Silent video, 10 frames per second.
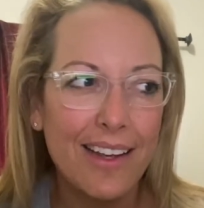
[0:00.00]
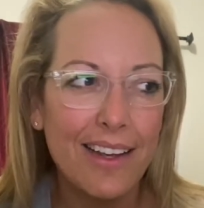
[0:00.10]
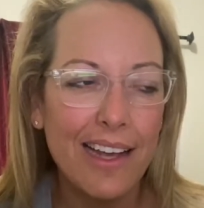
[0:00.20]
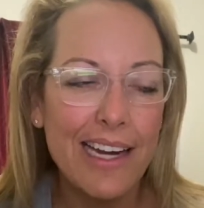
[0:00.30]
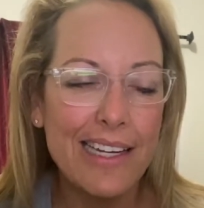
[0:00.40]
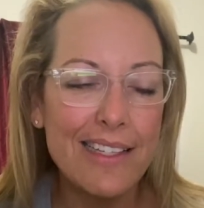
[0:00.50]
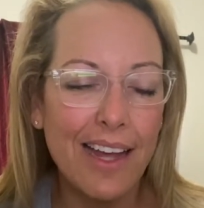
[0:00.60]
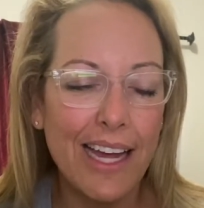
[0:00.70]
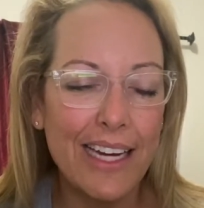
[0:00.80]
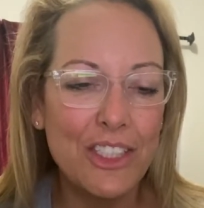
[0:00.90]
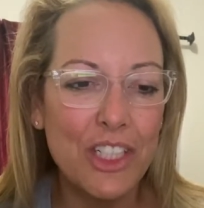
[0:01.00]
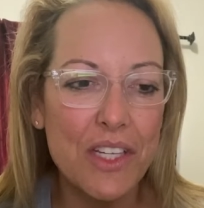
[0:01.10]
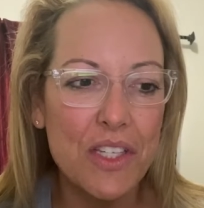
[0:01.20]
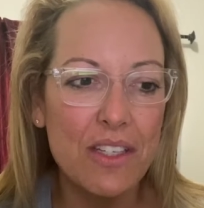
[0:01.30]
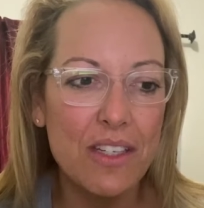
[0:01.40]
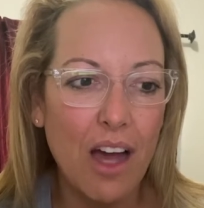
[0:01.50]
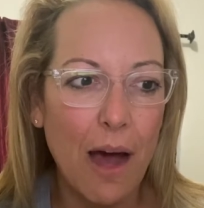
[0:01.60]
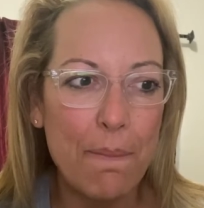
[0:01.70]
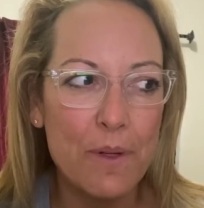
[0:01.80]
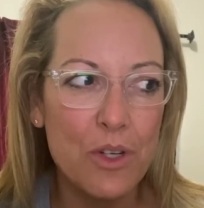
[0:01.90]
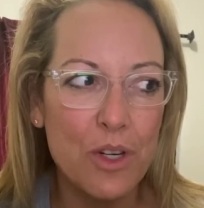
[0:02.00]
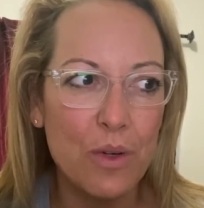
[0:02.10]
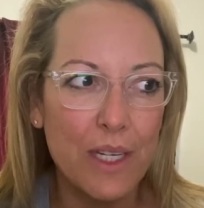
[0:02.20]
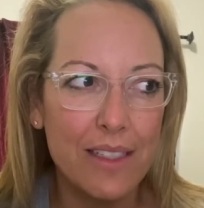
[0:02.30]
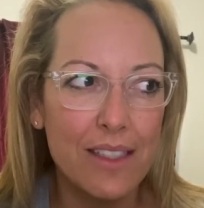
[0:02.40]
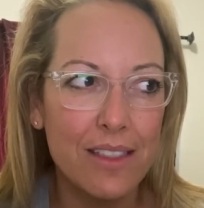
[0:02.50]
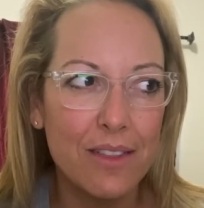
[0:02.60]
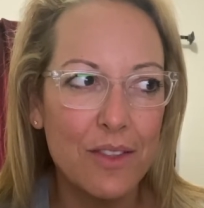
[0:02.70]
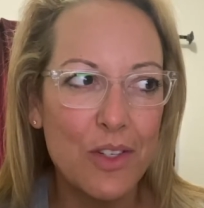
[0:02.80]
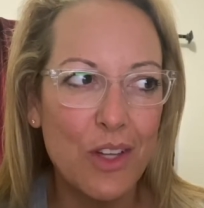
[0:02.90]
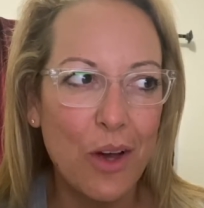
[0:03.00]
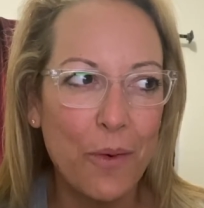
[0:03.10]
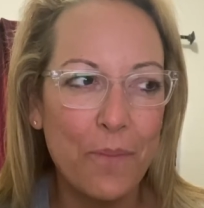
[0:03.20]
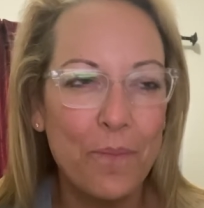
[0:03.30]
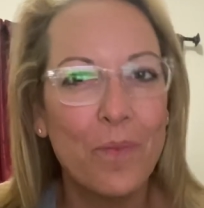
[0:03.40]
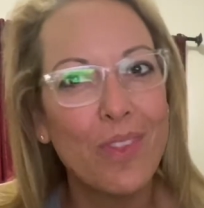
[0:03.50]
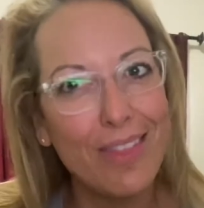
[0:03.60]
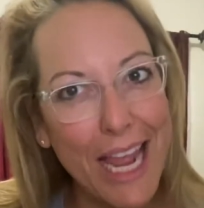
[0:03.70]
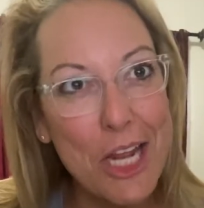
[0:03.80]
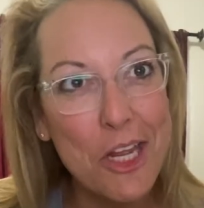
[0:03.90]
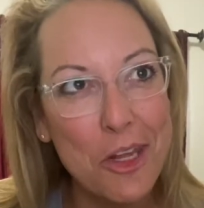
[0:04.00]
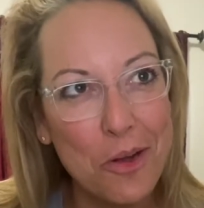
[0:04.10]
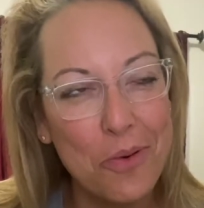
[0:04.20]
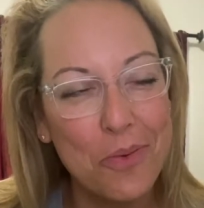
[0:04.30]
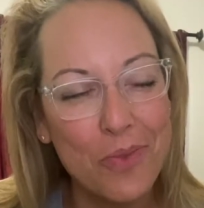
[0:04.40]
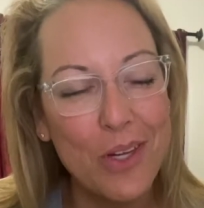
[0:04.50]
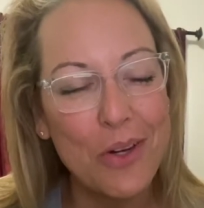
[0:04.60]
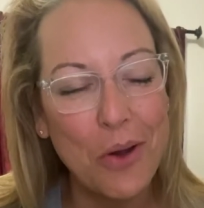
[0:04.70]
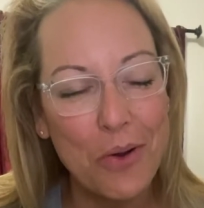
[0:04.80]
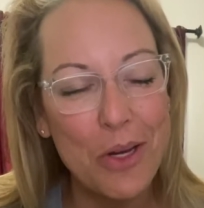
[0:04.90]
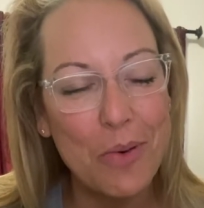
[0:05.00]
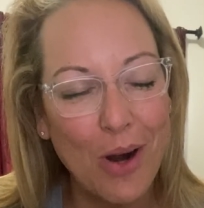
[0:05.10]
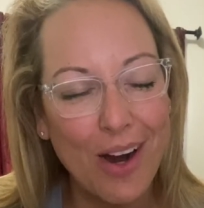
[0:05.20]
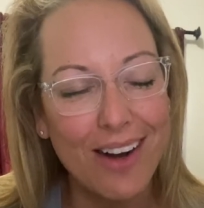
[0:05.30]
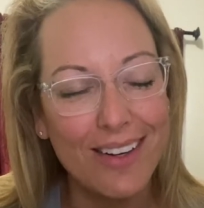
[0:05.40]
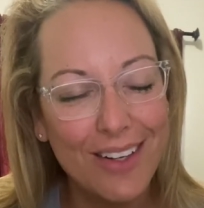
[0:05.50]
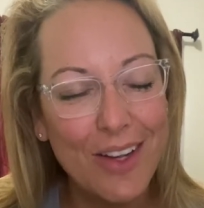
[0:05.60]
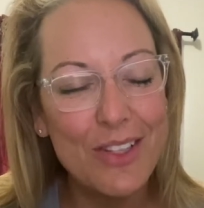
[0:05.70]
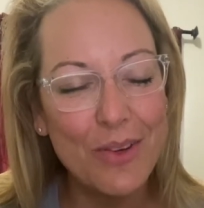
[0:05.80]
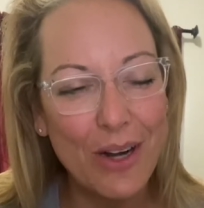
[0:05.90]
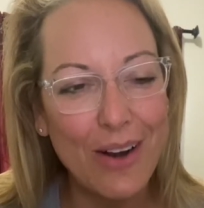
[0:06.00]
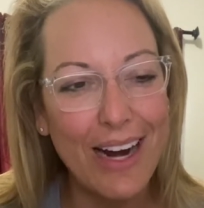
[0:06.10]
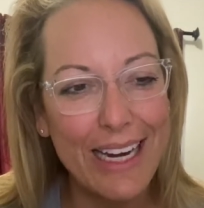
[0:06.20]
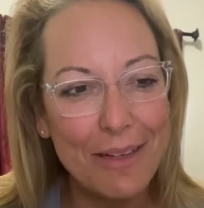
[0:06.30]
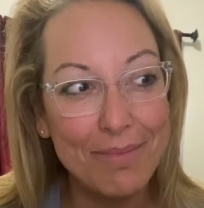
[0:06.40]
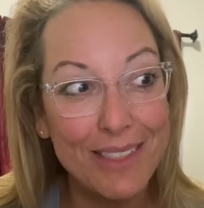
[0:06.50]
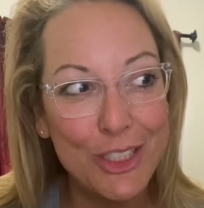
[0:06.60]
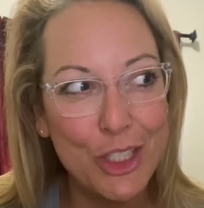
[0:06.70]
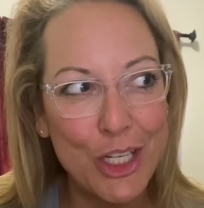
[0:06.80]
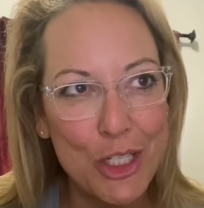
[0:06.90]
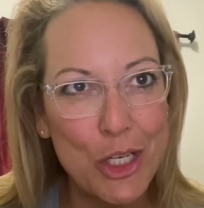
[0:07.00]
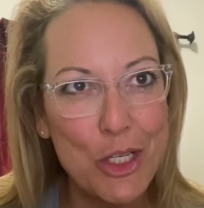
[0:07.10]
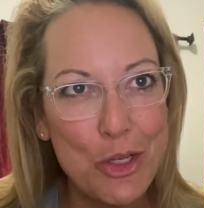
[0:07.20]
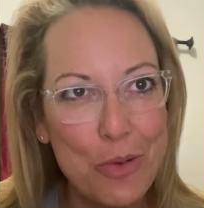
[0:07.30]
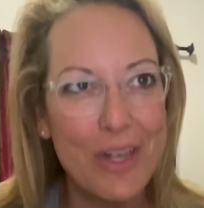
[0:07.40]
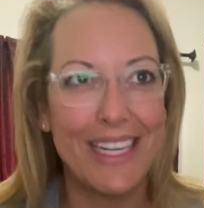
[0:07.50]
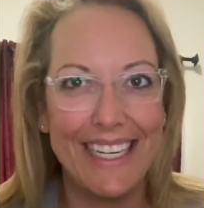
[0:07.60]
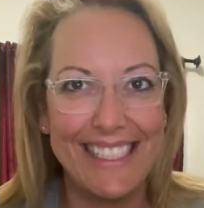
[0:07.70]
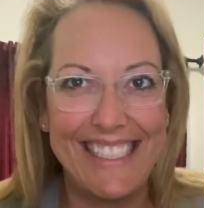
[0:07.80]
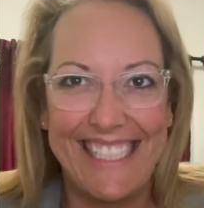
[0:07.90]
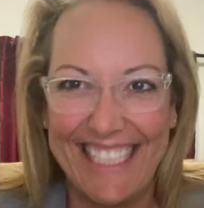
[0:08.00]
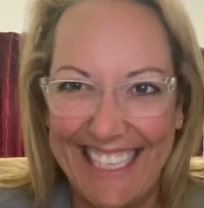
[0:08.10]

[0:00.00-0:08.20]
And he's like, just stop and do it. So thank you. You know who you are. So here I am just doing it.